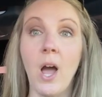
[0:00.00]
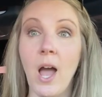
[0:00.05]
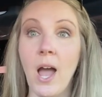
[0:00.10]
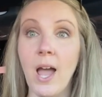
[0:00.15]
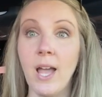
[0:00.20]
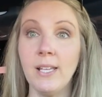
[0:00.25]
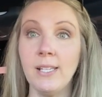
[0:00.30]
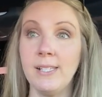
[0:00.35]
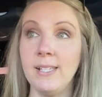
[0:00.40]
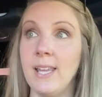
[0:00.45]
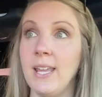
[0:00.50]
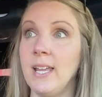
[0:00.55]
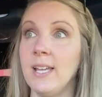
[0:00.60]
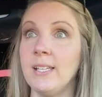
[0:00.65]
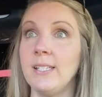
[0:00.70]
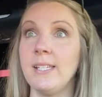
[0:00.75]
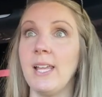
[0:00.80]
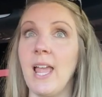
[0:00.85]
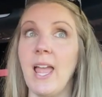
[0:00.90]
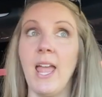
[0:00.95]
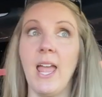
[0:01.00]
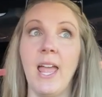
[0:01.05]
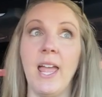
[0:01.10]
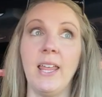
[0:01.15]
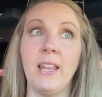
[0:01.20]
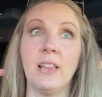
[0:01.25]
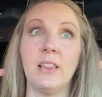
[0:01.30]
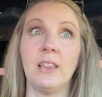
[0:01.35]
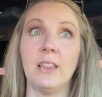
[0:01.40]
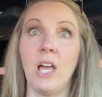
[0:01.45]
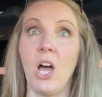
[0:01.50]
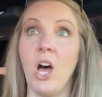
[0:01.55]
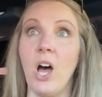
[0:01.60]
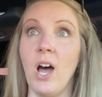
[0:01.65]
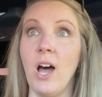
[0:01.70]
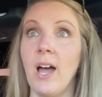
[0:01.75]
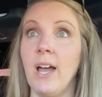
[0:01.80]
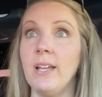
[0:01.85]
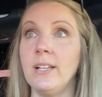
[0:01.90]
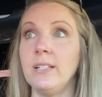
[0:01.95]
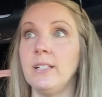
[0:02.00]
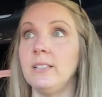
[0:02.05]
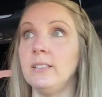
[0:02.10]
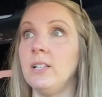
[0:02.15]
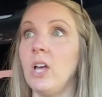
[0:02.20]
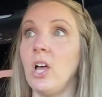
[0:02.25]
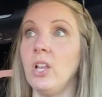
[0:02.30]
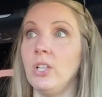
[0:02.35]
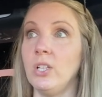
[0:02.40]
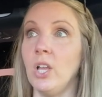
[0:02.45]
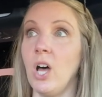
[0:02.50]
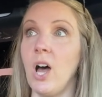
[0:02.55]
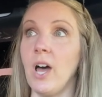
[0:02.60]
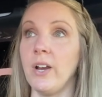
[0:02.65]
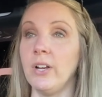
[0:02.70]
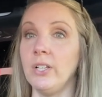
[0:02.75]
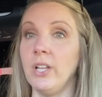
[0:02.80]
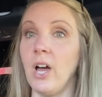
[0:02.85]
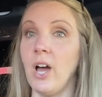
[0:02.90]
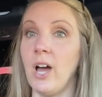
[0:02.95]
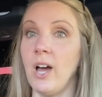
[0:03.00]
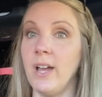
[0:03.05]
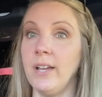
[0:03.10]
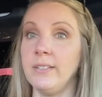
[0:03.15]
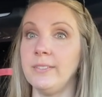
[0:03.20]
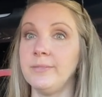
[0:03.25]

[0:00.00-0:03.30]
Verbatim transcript: I scanned a lot, a lot, a lot.